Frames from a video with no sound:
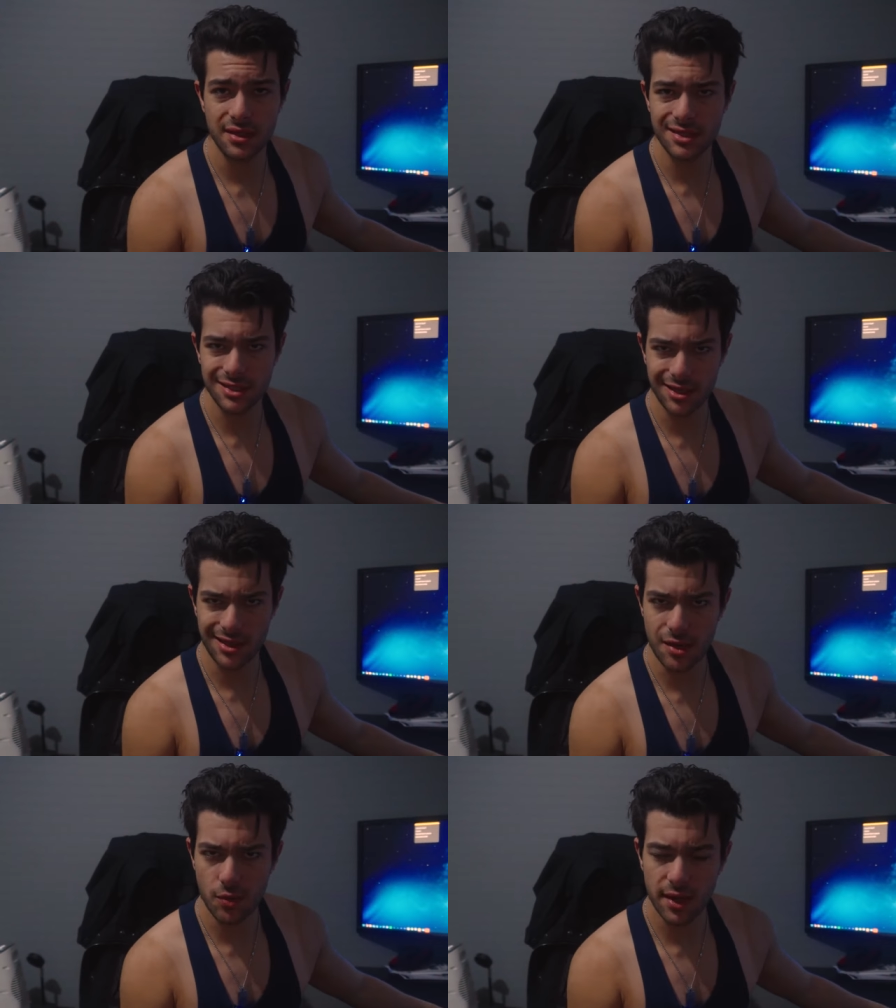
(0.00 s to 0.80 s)
like to say it
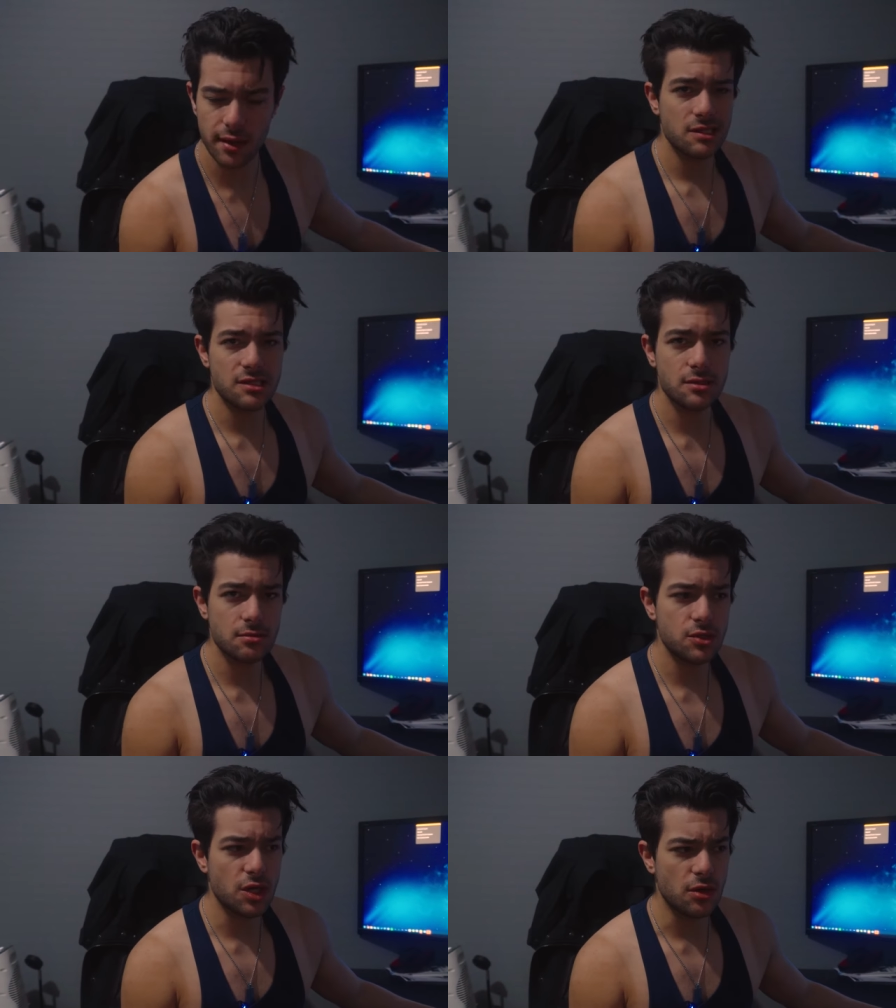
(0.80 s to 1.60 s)
that way. It's,
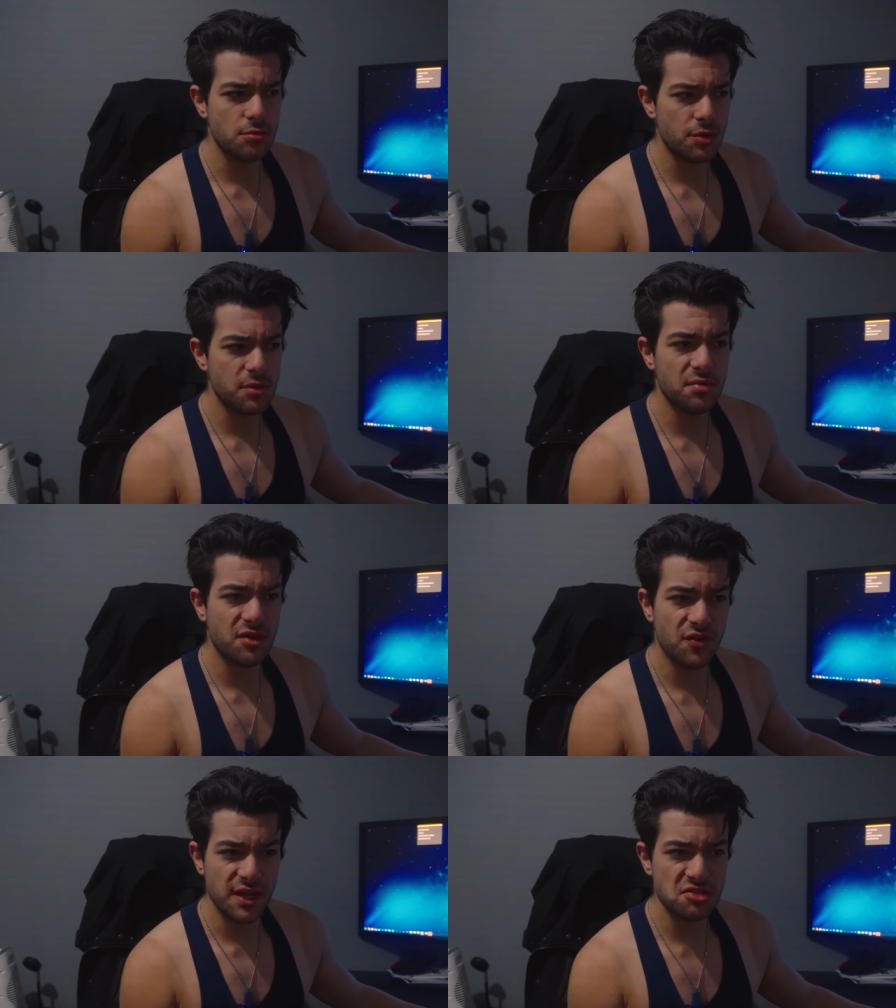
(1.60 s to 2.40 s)
you know, probably a bit
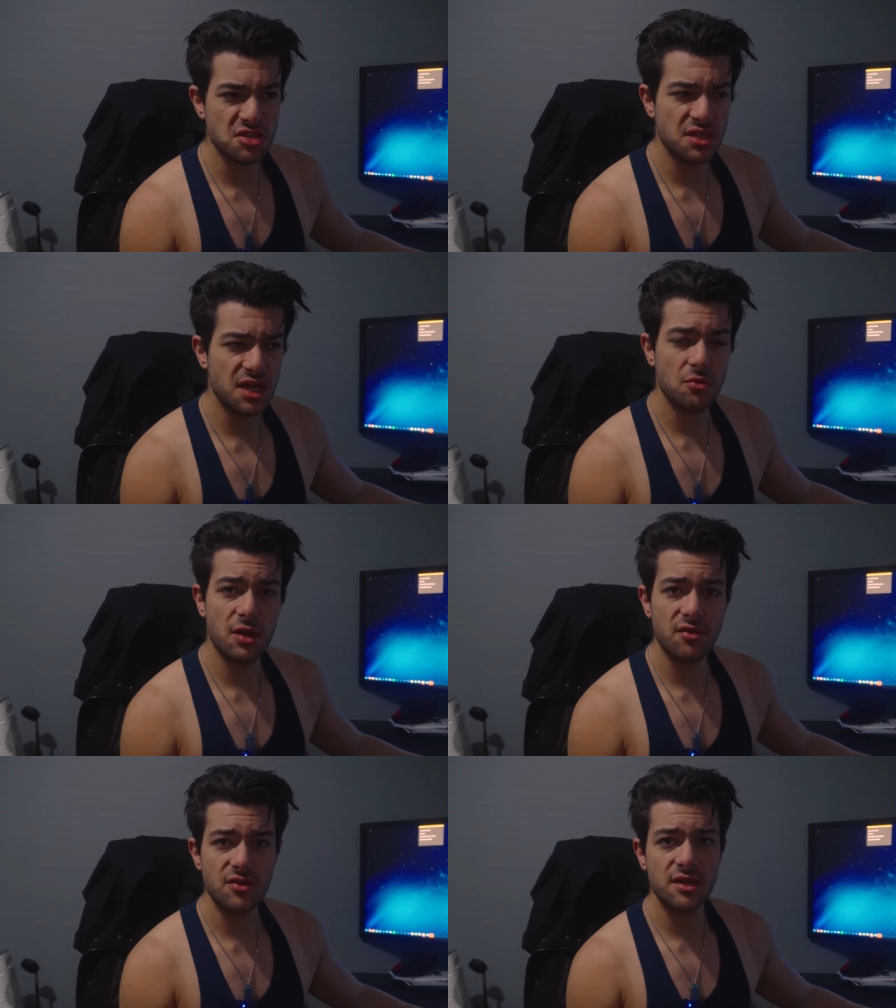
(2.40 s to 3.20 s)
of fats in there,
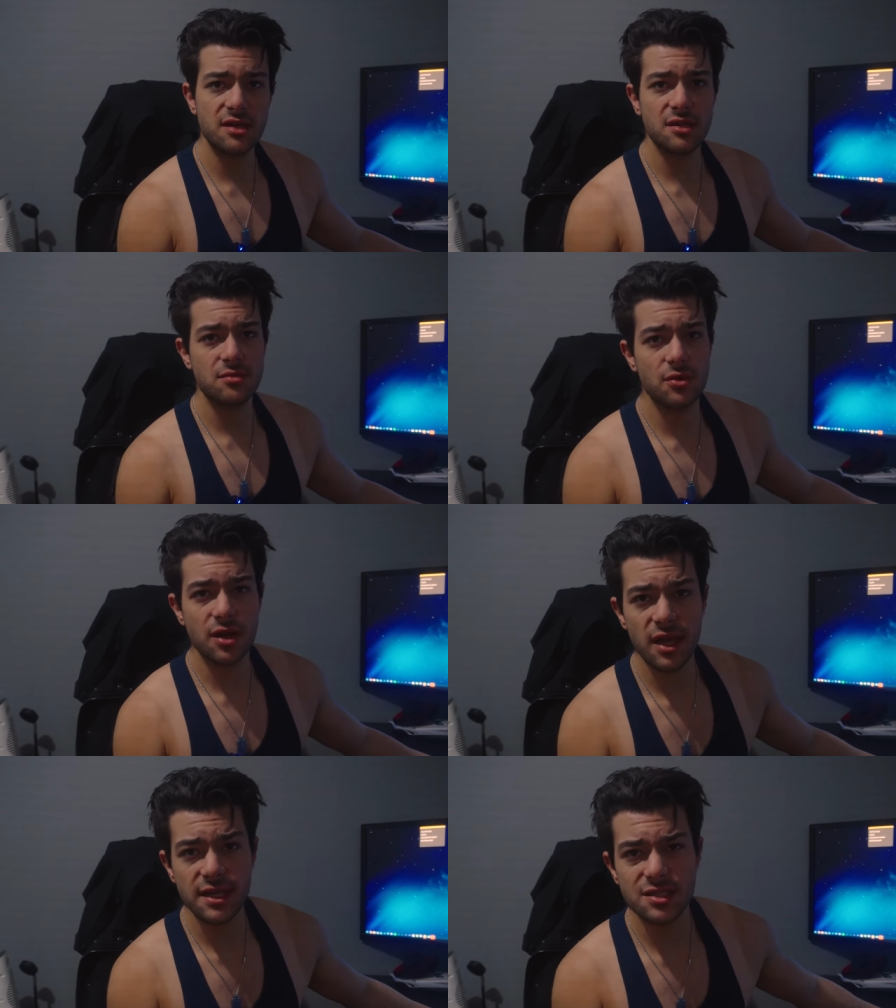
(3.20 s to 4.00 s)
whatever. And what I
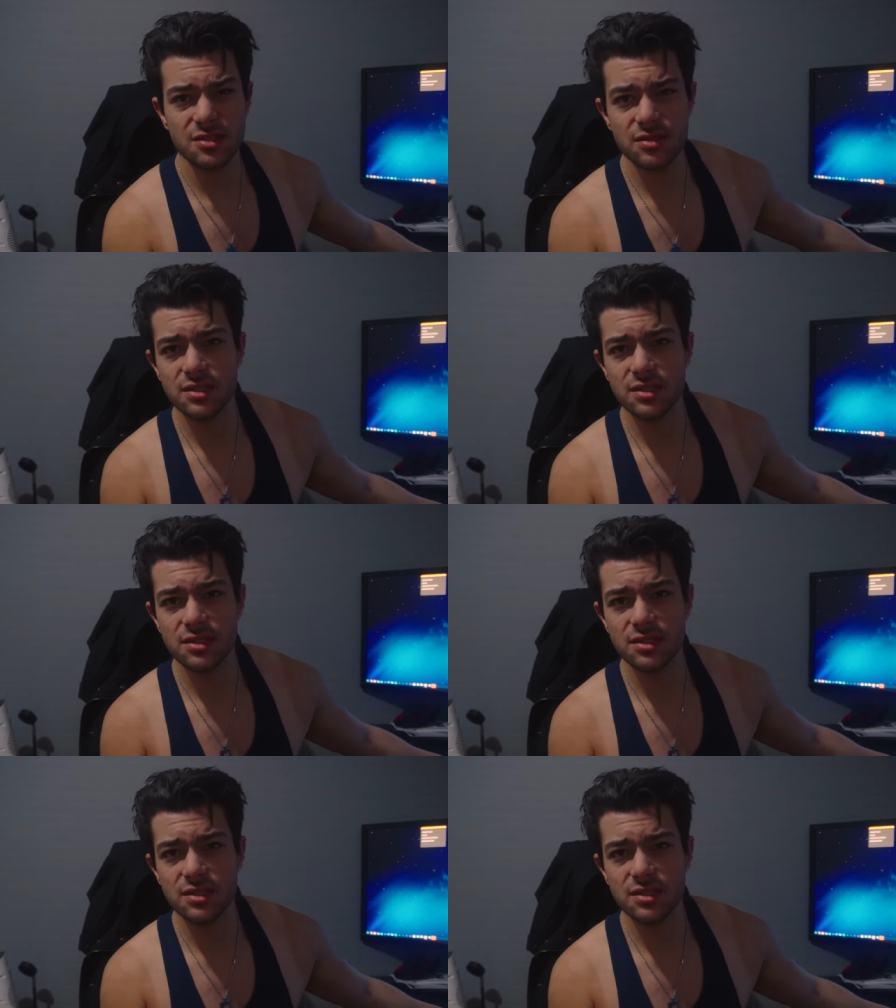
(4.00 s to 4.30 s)
like to do